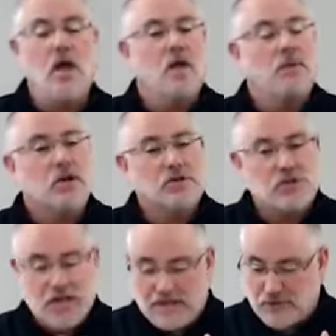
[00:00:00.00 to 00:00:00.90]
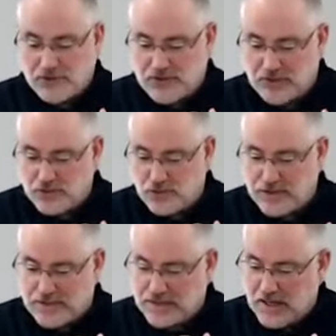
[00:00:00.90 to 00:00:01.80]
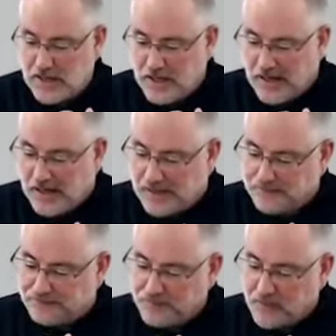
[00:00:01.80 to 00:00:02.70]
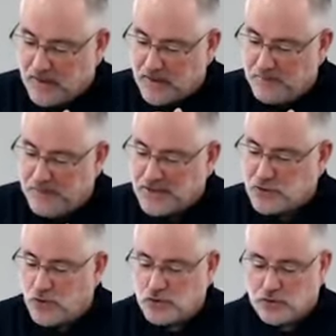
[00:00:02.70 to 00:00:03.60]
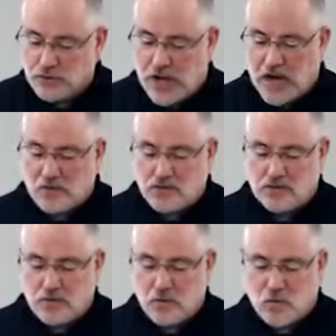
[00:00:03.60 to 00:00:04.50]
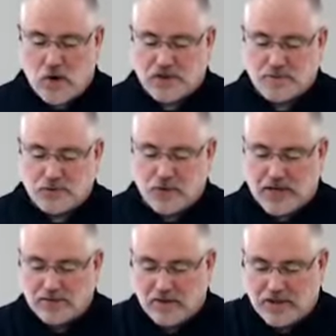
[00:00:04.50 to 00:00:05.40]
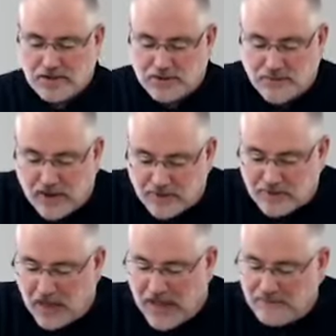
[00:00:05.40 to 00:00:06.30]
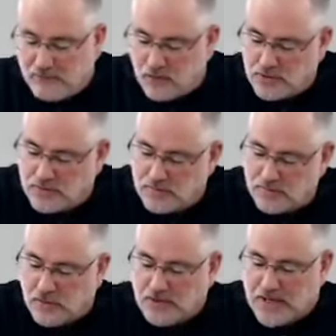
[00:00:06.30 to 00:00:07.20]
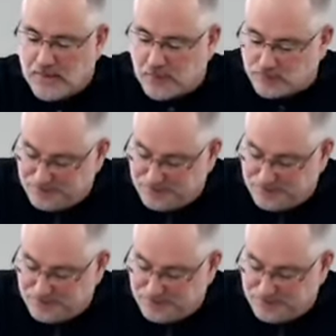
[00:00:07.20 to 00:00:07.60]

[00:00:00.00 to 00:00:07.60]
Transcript: because she, for centuries, based crucial doctrines on questionable translations found in the Latin version. For example,